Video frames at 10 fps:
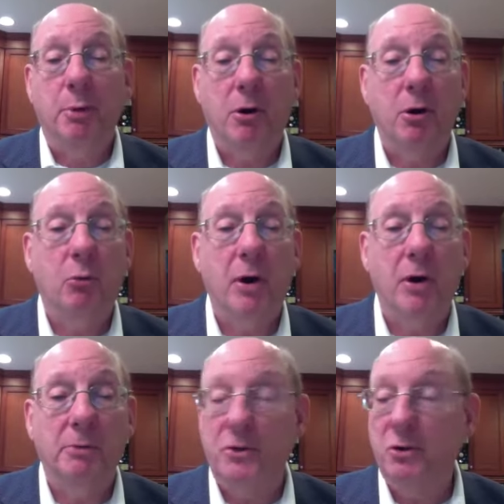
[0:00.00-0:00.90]
Paul,
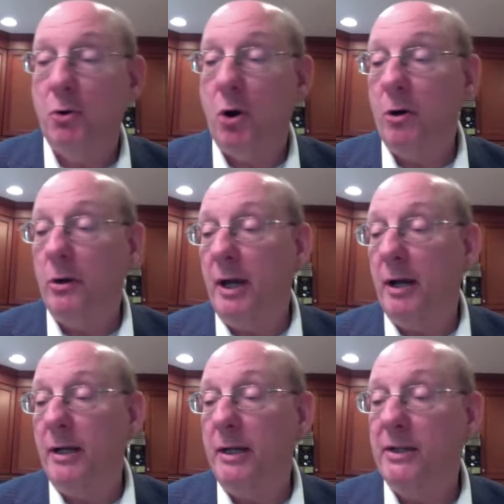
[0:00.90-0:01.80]
welcome to our
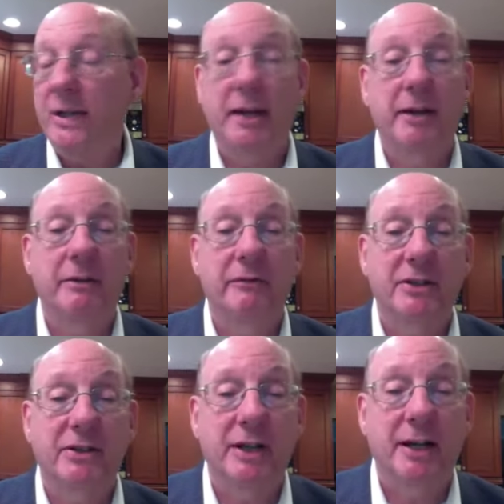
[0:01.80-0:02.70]
uh, Executive
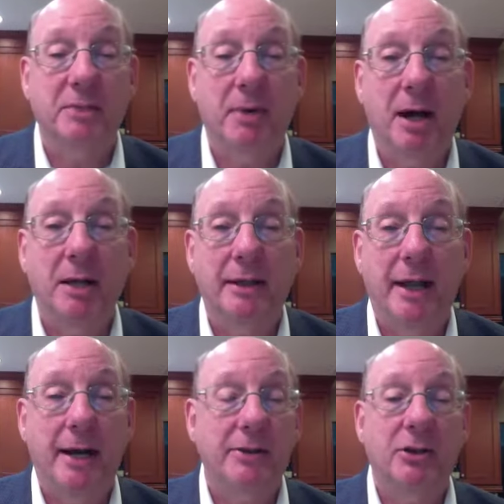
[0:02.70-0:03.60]
Insights
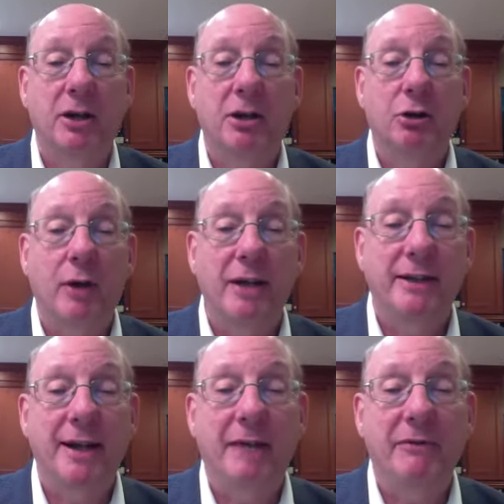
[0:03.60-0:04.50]
podcast great
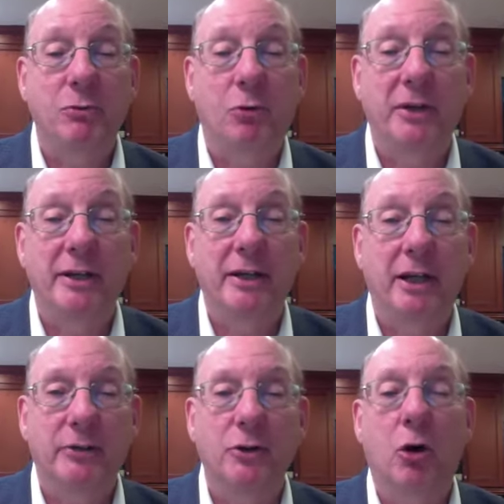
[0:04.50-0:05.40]
to have you on
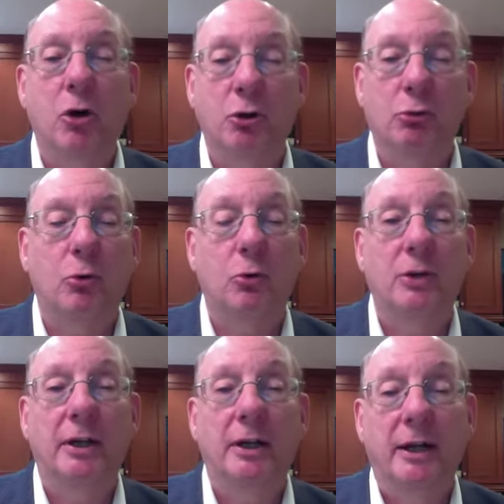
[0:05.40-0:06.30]
the
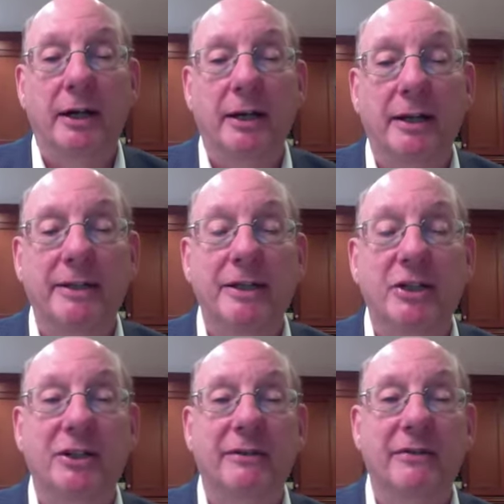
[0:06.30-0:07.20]
inaugural uh,
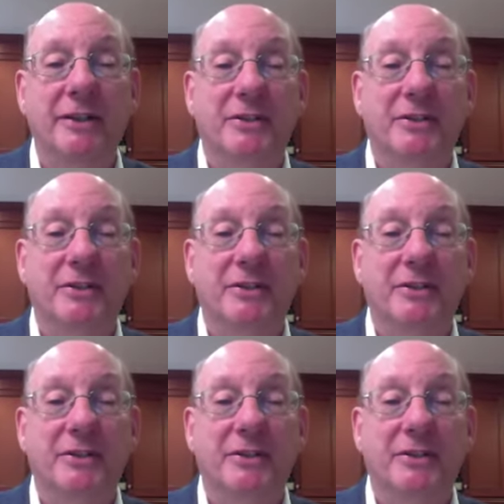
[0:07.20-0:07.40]
edition of this.